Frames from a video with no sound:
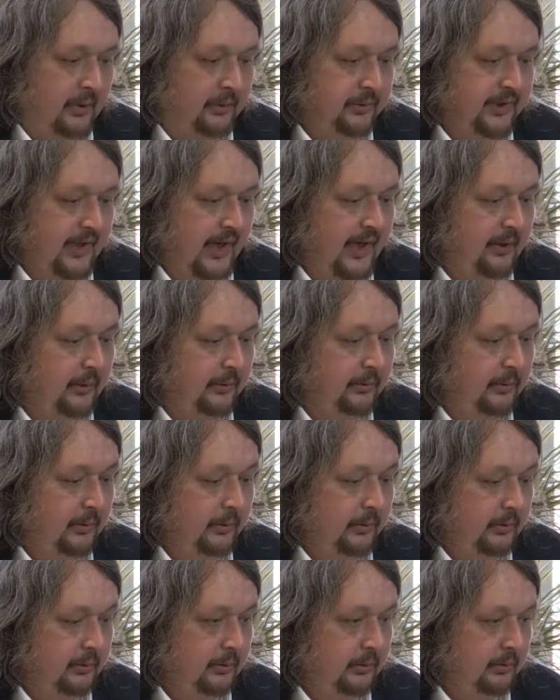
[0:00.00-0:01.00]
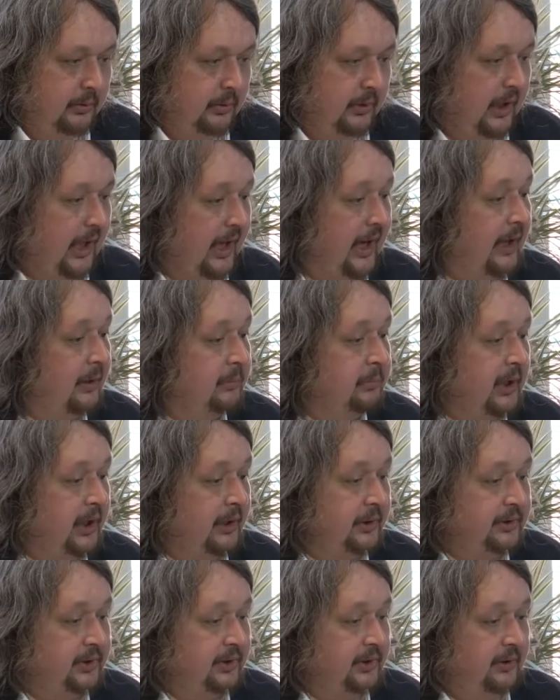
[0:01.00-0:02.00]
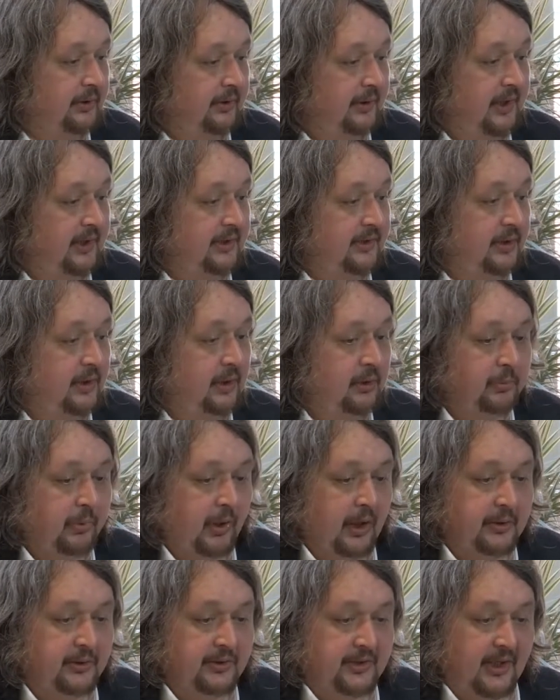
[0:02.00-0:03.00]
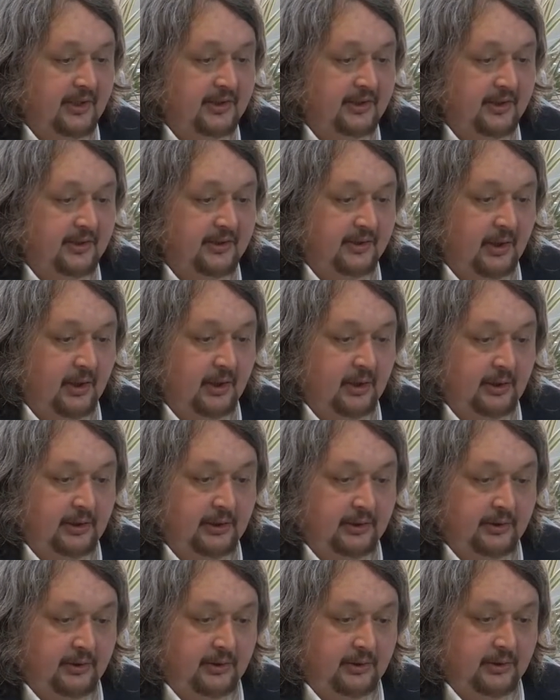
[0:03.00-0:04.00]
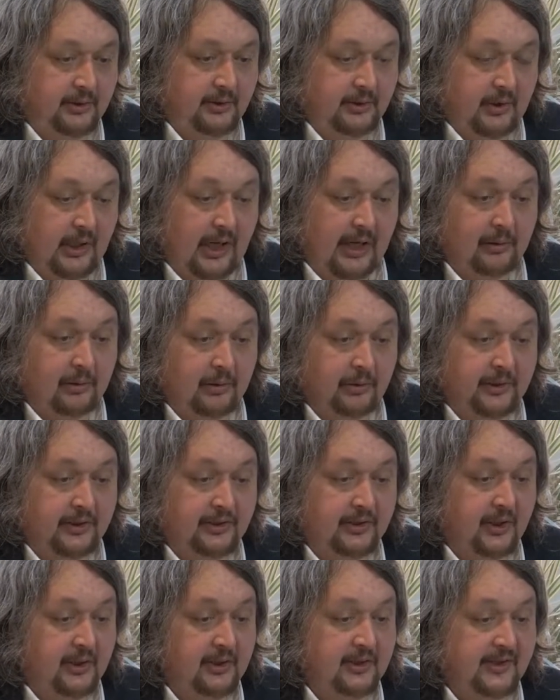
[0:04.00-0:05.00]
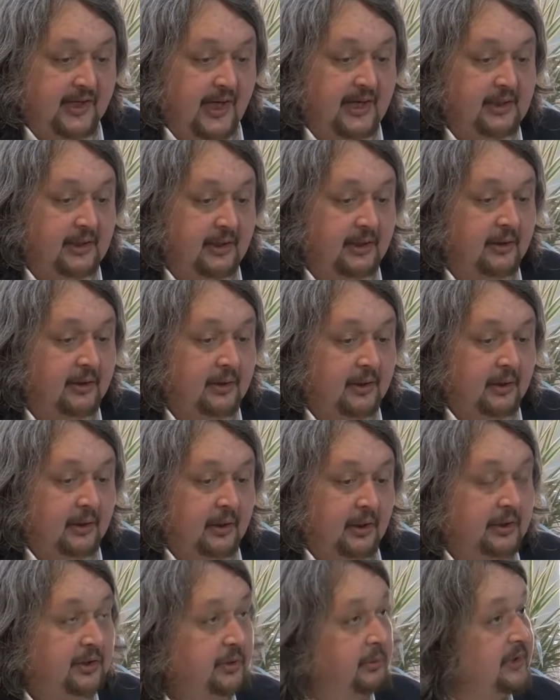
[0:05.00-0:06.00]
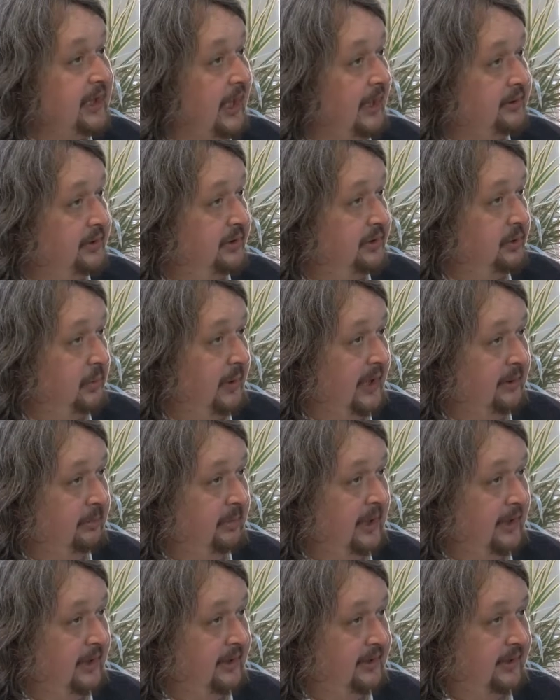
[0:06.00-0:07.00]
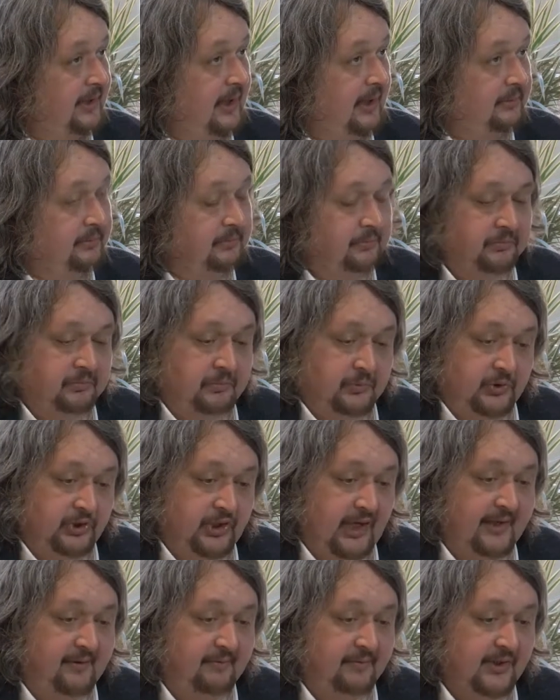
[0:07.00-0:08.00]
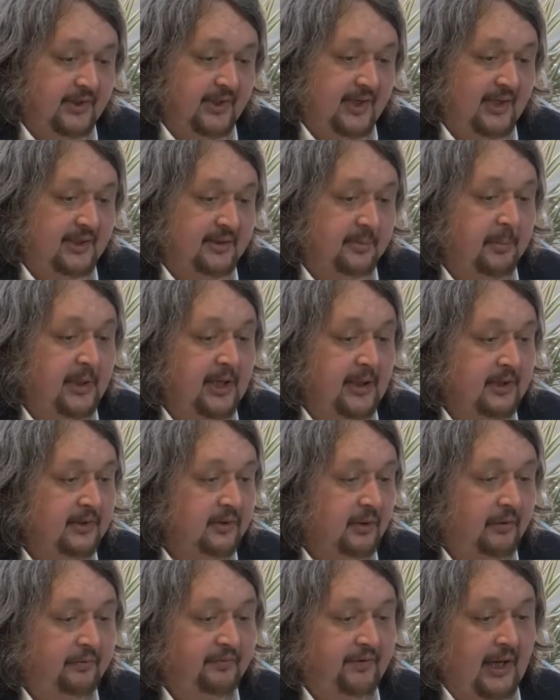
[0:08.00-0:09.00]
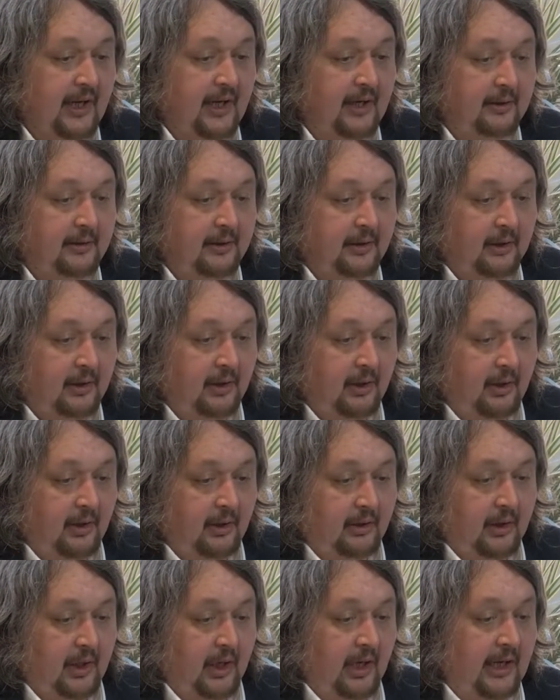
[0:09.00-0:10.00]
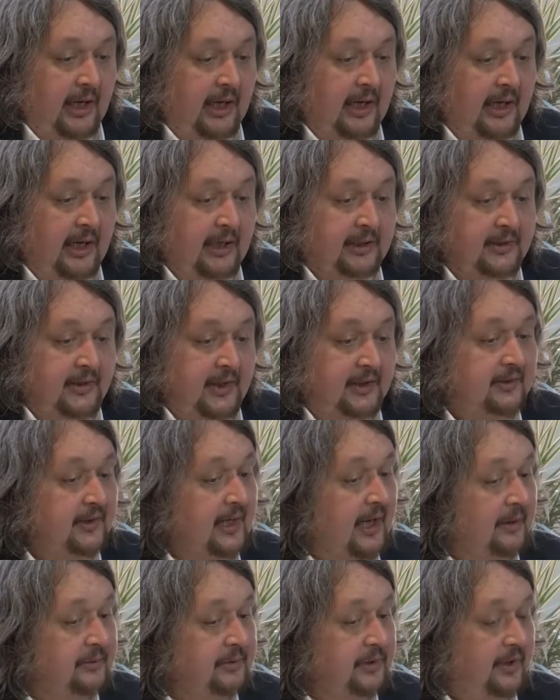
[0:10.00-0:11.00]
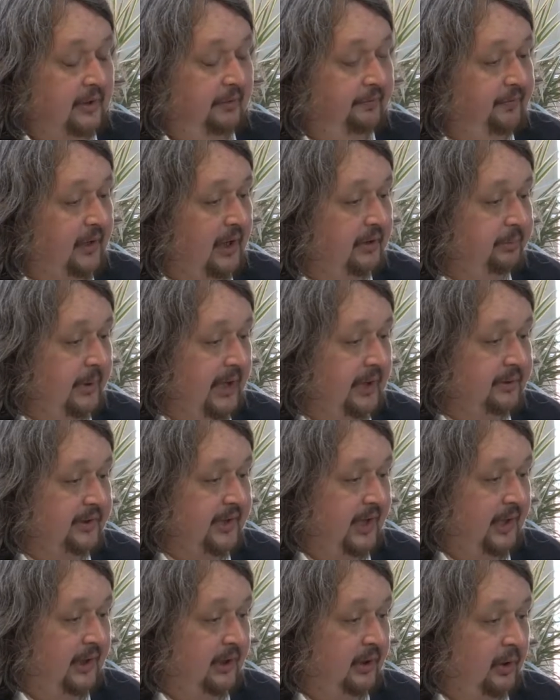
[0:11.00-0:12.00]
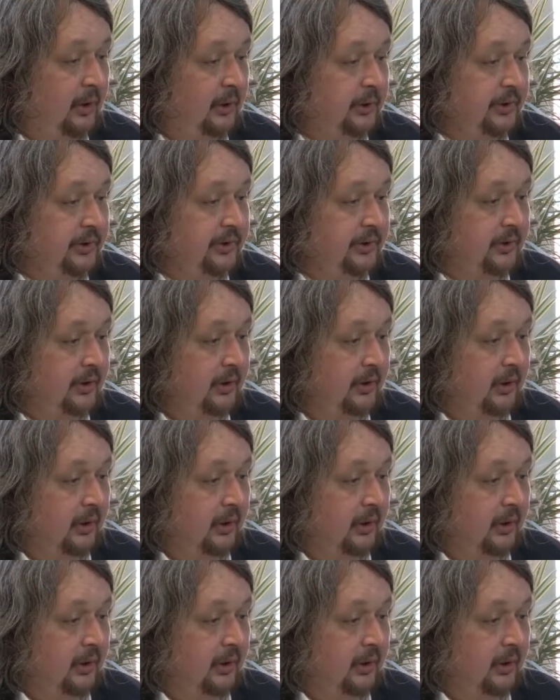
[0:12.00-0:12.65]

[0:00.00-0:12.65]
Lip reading: will tell how much this new process is going, how long it's going to take. So we're down to 20 minutes now, shaved 6 minutes off there, and down to £5.10 cost.